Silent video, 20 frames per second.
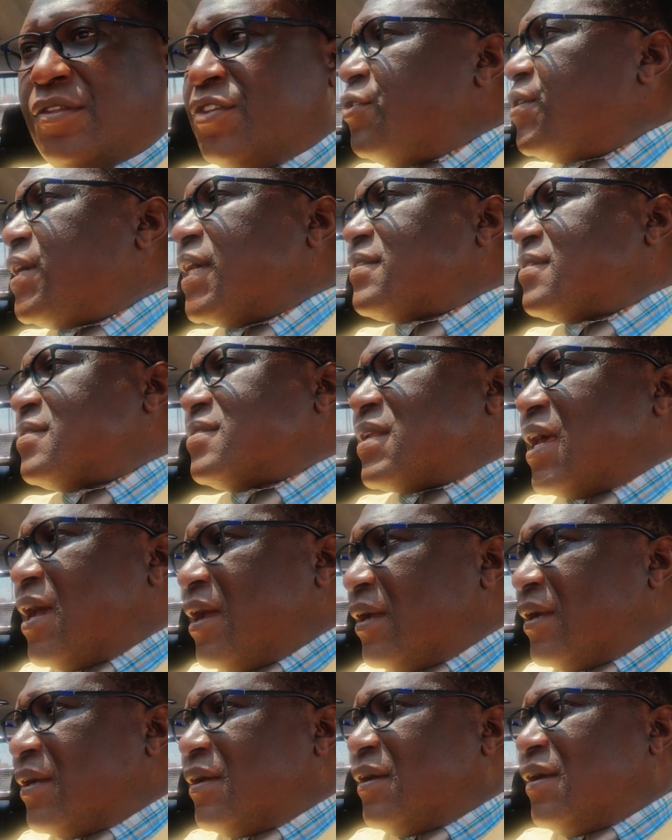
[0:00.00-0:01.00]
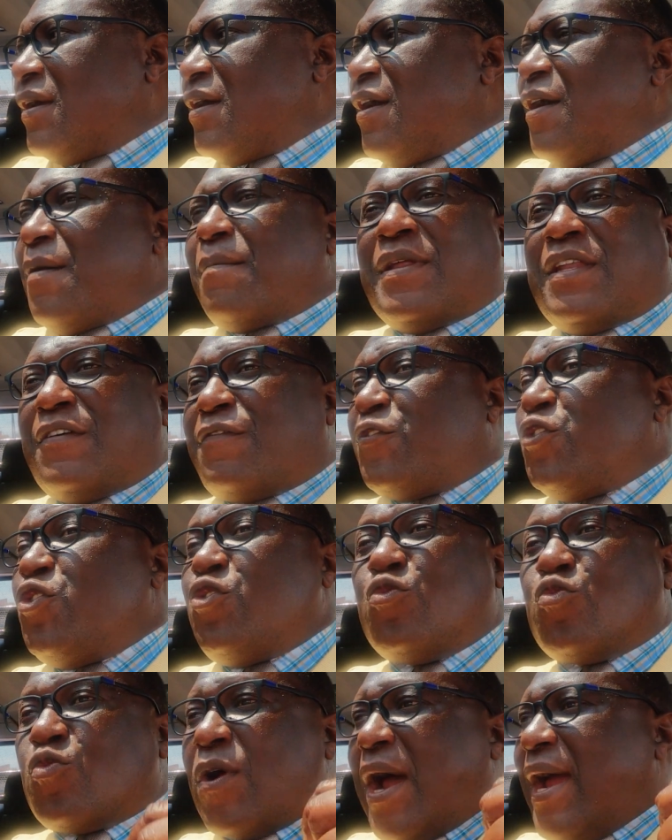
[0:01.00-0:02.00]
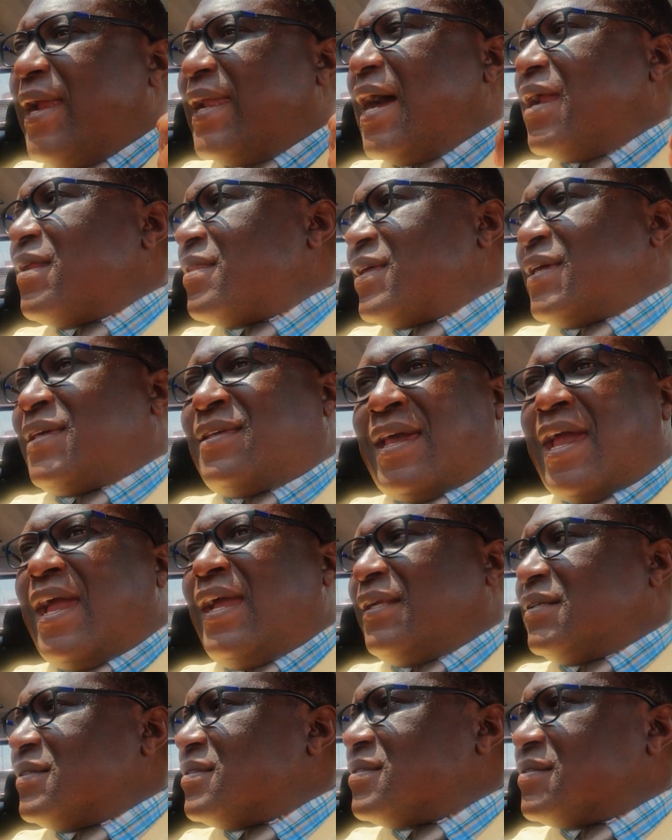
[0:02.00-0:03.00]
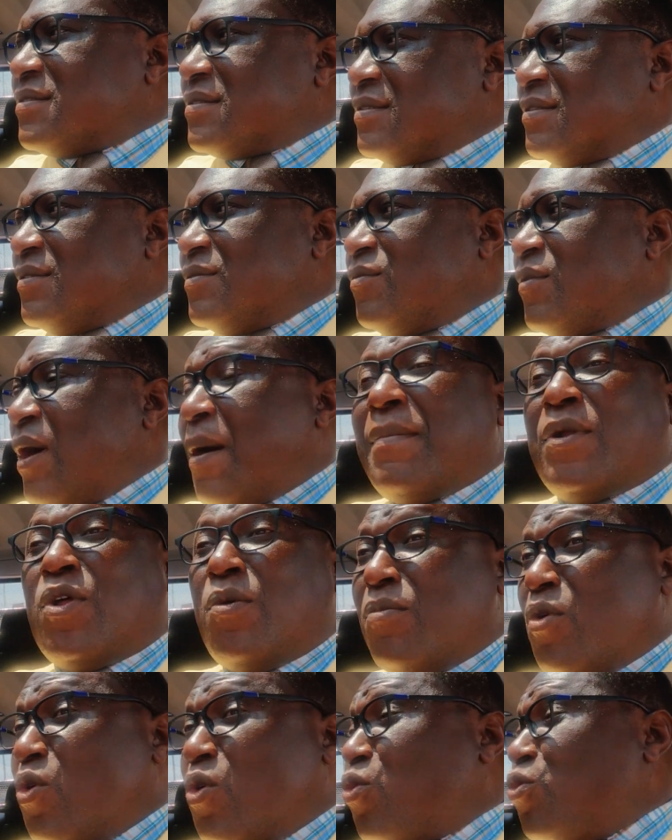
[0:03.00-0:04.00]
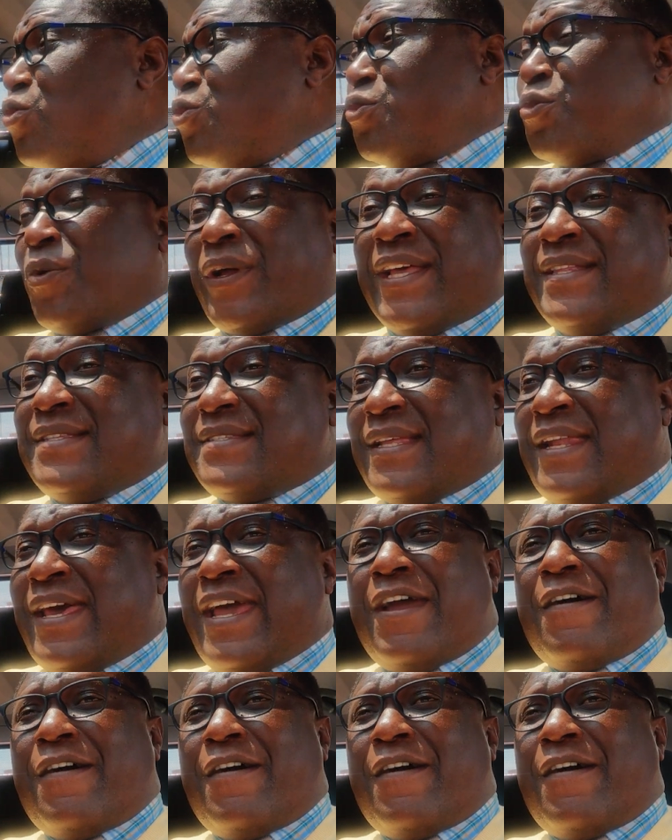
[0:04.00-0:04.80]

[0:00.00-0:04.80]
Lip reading: you get to stay. But if you right out of the gate, I'm going to mokun to cancel.